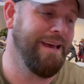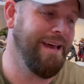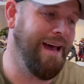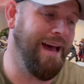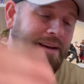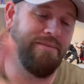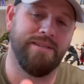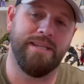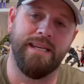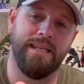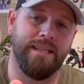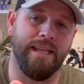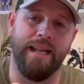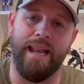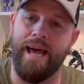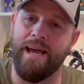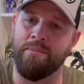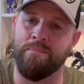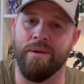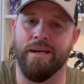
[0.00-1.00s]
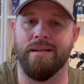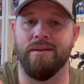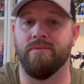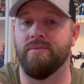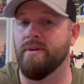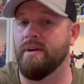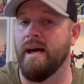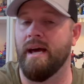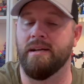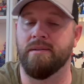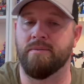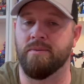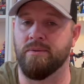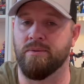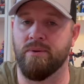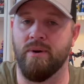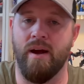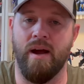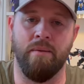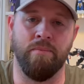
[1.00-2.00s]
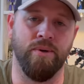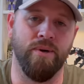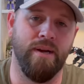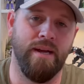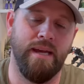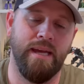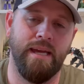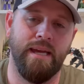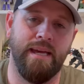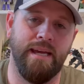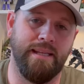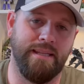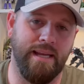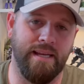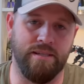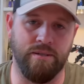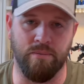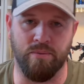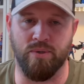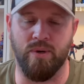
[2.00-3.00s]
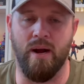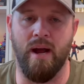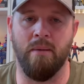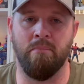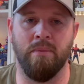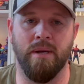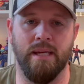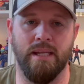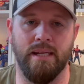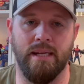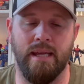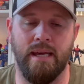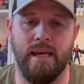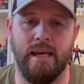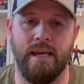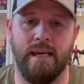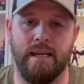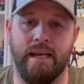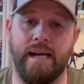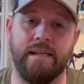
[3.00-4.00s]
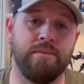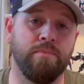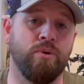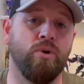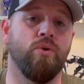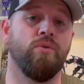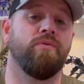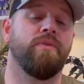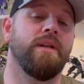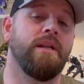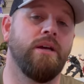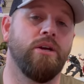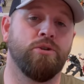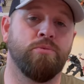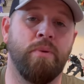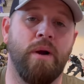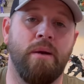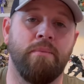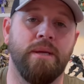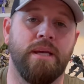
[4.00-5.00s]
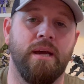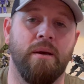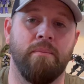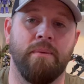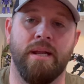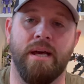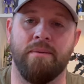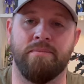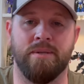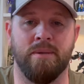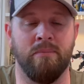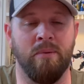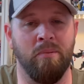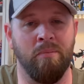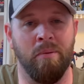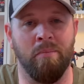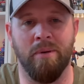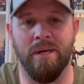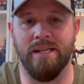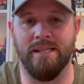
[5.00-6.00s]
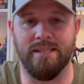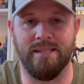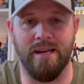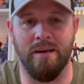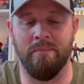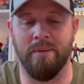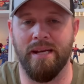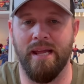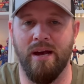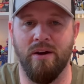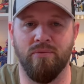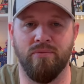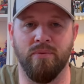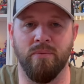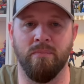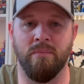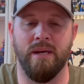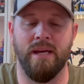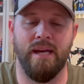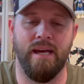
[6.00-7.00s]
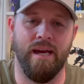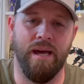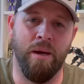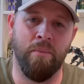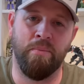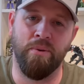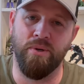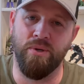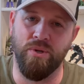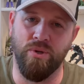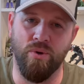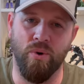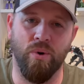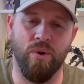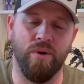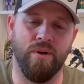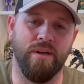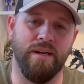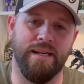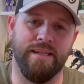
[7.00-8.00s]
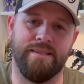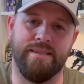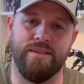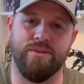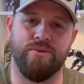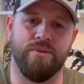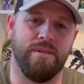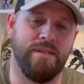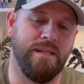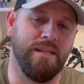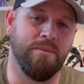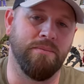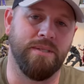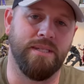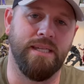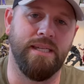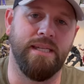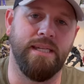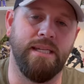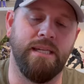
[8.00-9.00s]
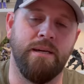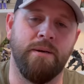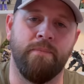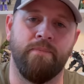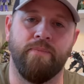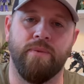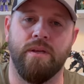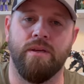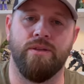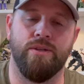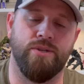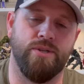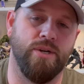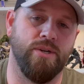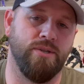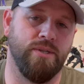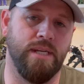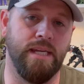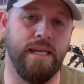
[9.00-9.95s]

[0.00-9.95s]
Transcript: Obviously hit the like button if you're not a subscriber. Hit that subscribe button. Got some cool videos probably coming up. Some of my buddies coming down from up in New York, uh, Century TMC, the Jersey